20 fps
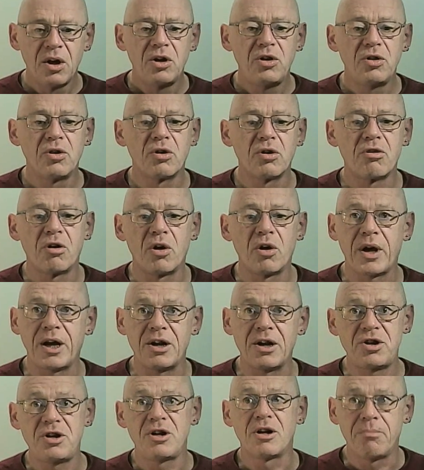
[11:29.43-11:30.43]
You're growing
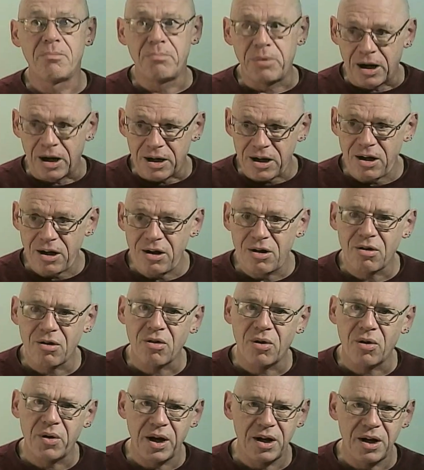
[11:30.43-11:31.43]
into your body, you're
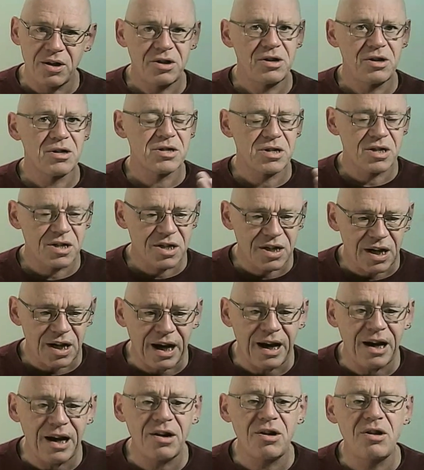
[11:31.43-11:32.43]
growing into your
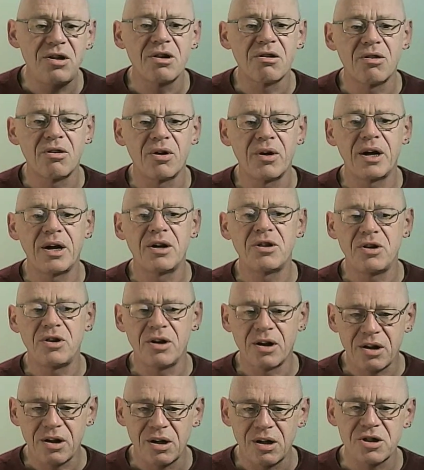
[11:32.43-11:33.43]
society, you're growing into
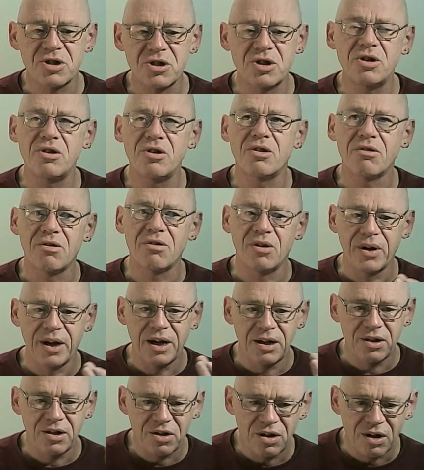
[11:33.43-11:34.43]
your culture, you're growing
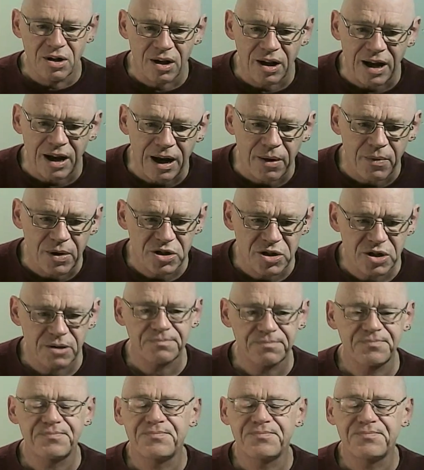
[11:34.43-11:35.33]
into your language.